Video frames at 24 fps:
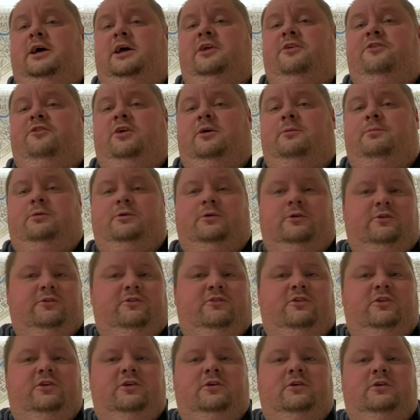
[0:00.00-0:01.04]
Stockport
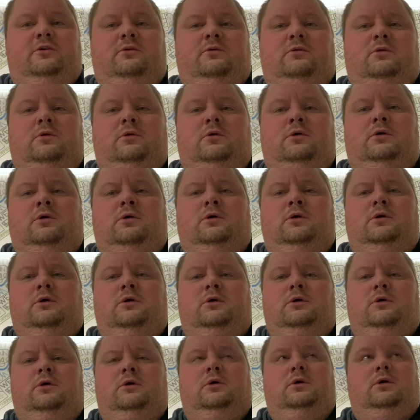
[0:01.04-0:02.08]
to
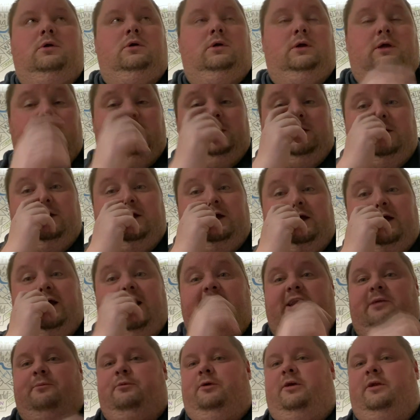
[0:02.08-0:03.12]

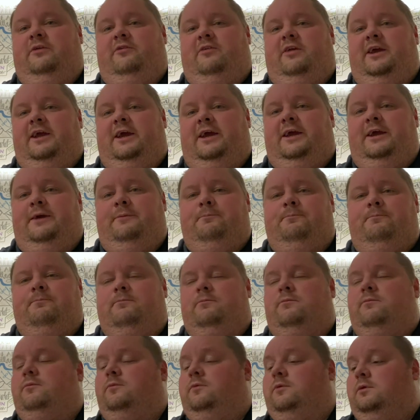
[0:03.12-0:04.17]
Edinburgh." I was like, "Yeah, yeah."
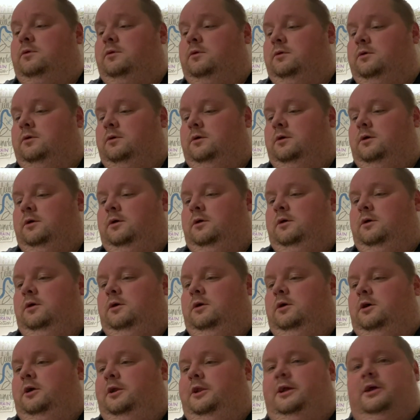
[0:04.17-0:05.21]

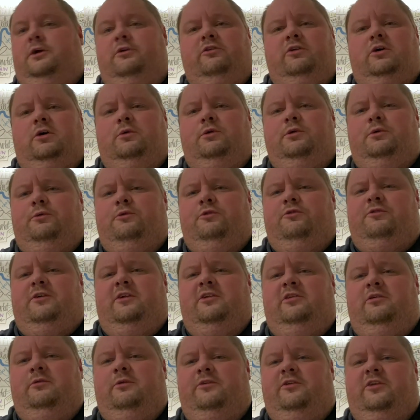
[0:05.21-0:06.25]
He goes, "Oh, you wouldn't
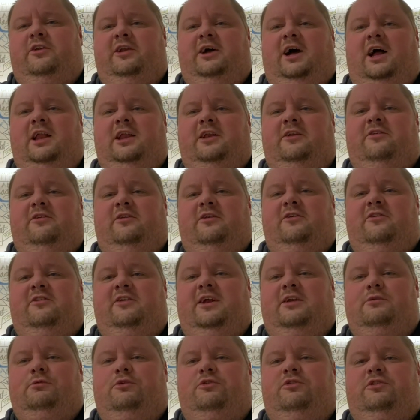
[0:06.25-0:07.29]
fancy one to Darlington
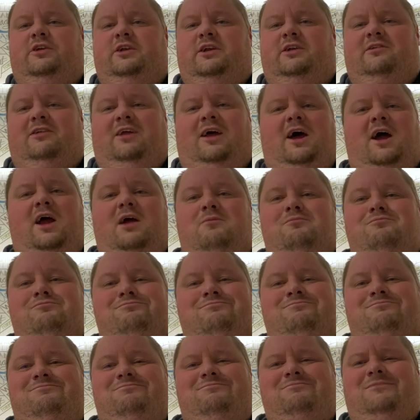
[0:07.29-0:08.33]
instead, would you?" And I was like,
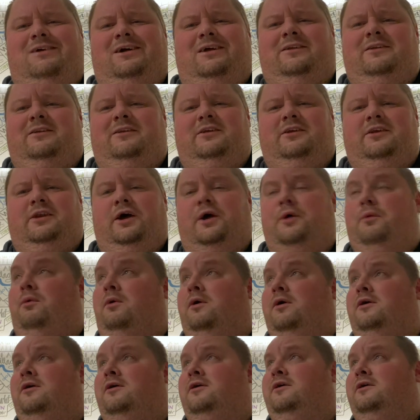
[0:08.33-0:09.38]
"Oh, no
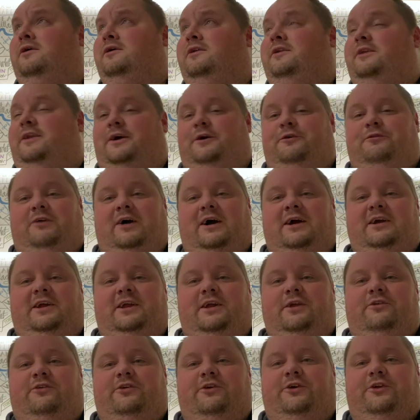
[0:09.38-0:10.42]
thank
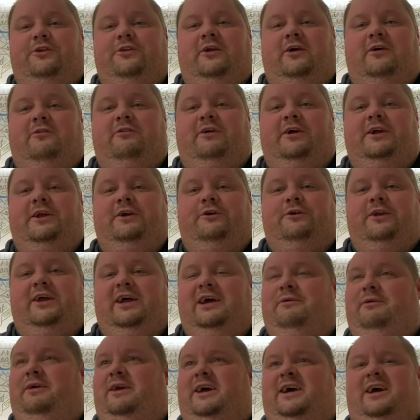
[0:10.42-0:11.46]
you at all. Not a very good
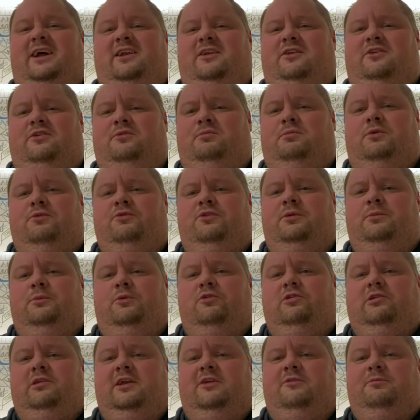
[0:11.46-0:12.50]
area, and obviously
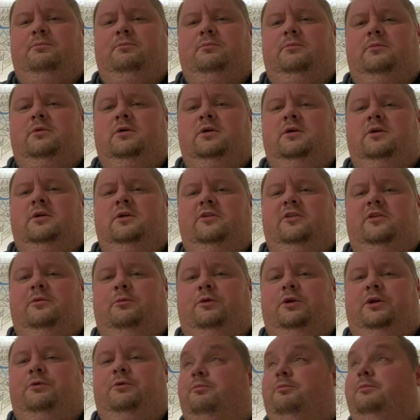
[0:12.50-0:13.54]
much less, the
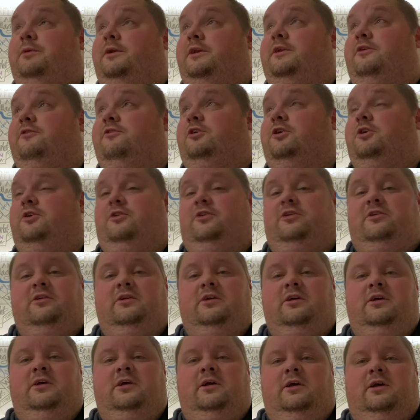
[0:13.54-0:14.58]
money have been as good."
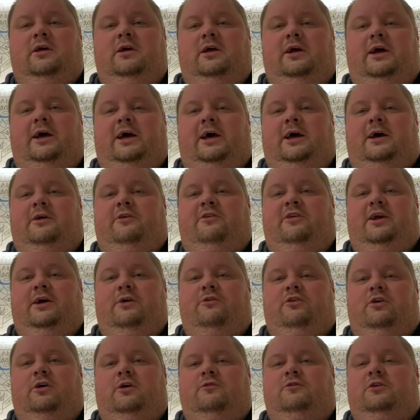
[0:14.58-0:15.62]
Because he
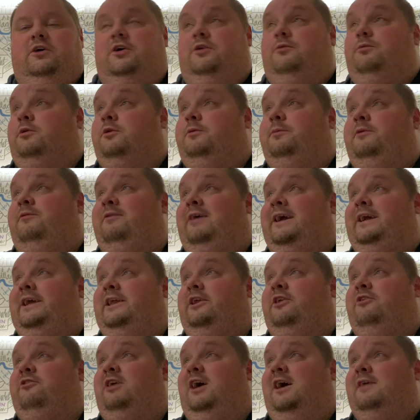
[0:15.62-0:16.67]
goes, "Oh, I've got one of my
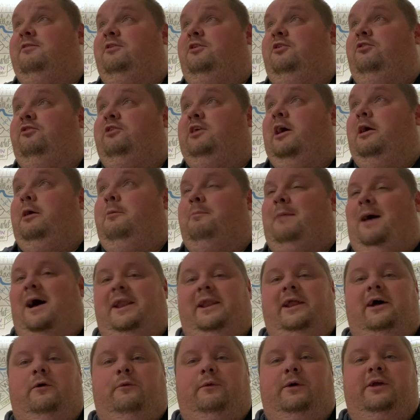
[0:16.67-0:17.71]
regular drivers who's going back
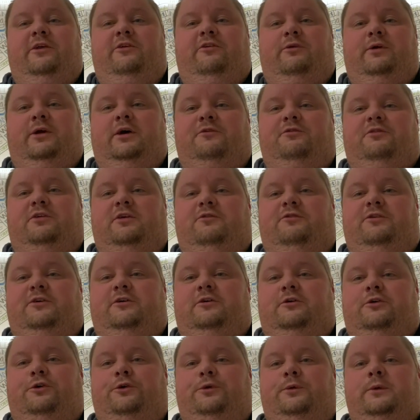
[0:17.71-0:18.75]
that way." So he obviously
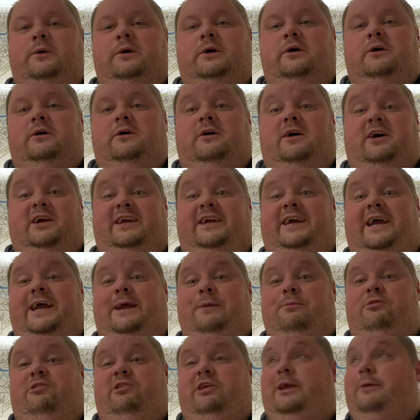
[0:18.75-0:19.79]
thought, "I can get
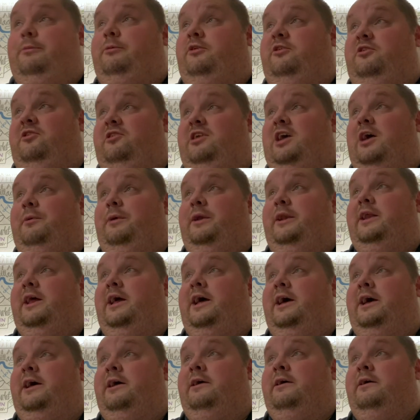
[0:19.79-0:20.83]
him cheap because he's going
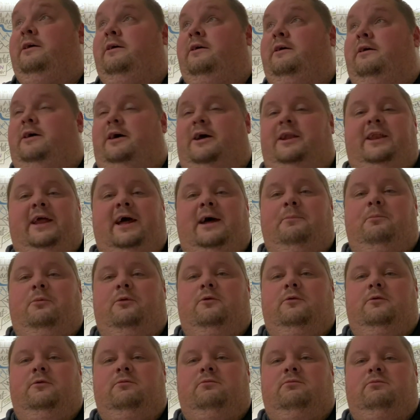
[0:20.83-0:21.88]
there. But
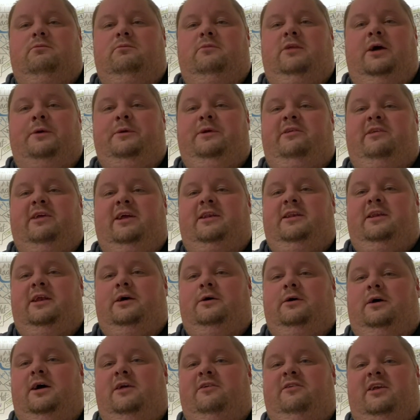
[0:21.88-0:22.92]
no, he said
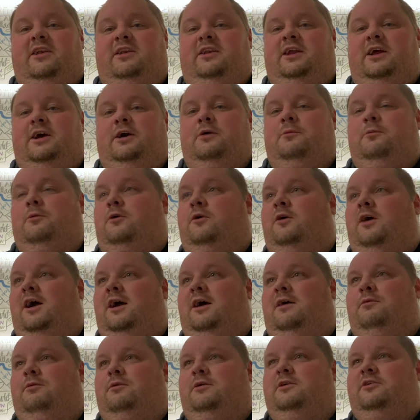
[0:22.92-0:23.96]
no. I said, "No, I'm all right,
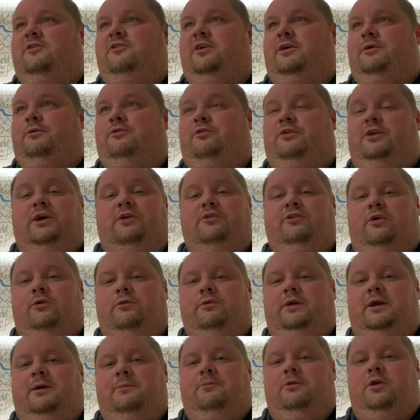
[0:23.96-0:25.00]
I'll stick with him." He goes, "Oh,
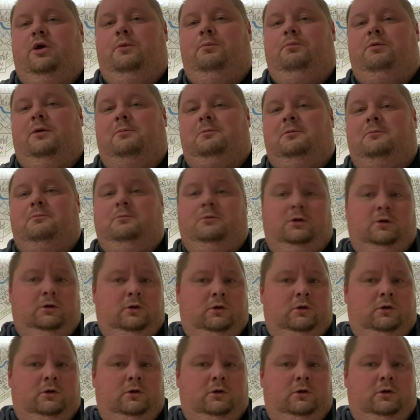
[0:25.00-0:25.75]
yep, no problem.